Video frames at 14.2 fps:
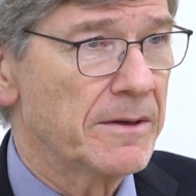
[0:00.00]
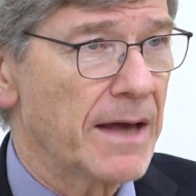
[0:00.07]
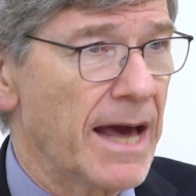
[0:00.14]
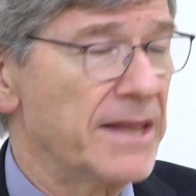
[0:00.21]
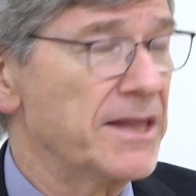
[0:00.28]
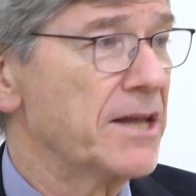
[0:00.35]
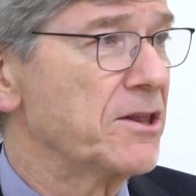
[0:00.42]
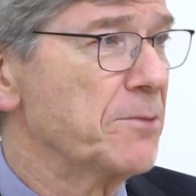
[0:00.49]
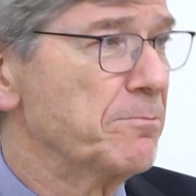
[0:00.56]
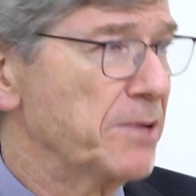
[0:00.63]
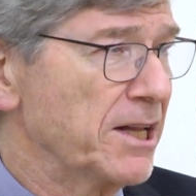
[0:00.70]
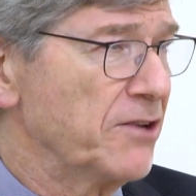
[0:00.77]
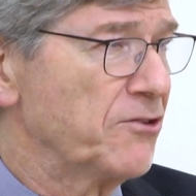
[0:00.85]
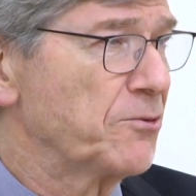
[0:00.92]
and that the
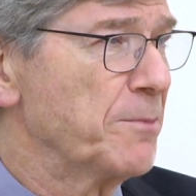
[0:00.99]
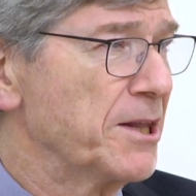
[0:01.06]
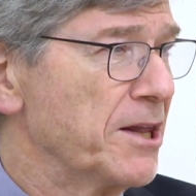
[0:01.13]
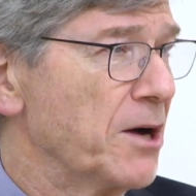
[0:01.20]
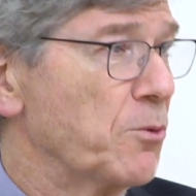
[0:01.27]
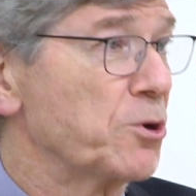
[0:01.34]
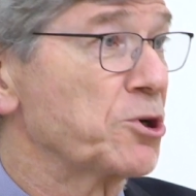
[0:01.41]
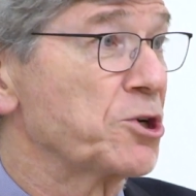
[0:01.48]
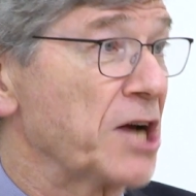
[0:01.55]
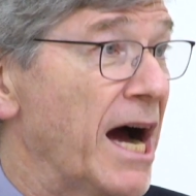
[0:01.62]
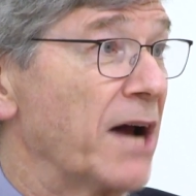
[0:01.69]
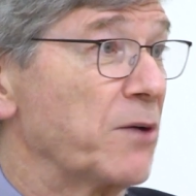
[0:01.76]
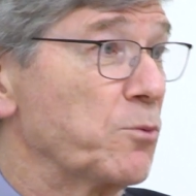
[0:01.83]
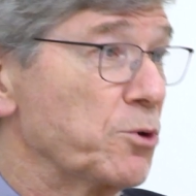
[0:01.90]
policemen that were
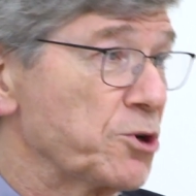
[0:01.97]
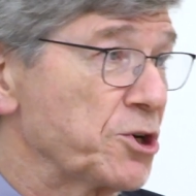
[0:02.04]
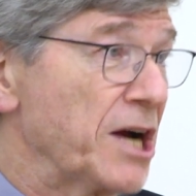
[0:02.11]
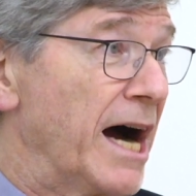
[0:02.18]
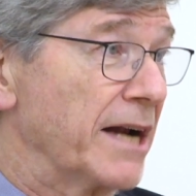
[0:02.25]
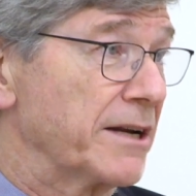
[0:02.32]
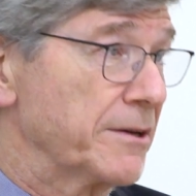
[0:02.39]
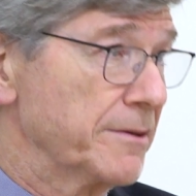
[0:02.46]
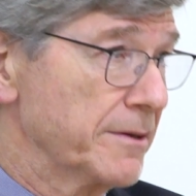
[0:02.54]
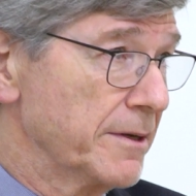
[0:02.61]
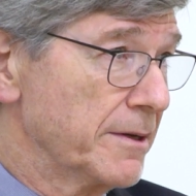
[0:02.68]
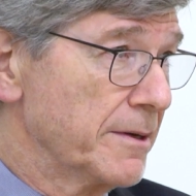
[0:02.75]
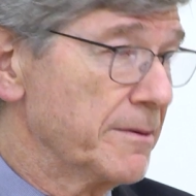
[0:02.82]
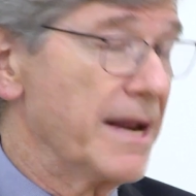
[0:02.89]
shot
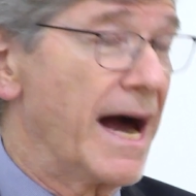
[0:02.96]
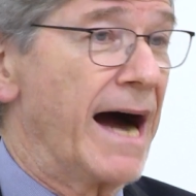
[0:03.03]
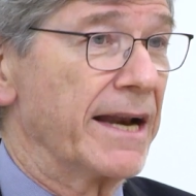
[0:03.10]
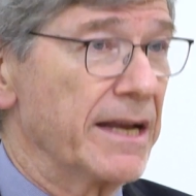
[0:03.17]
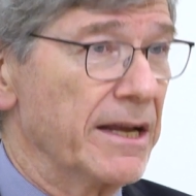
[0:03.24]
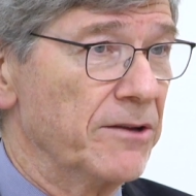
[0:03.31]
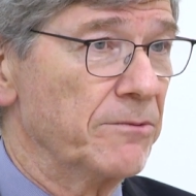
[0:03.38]
not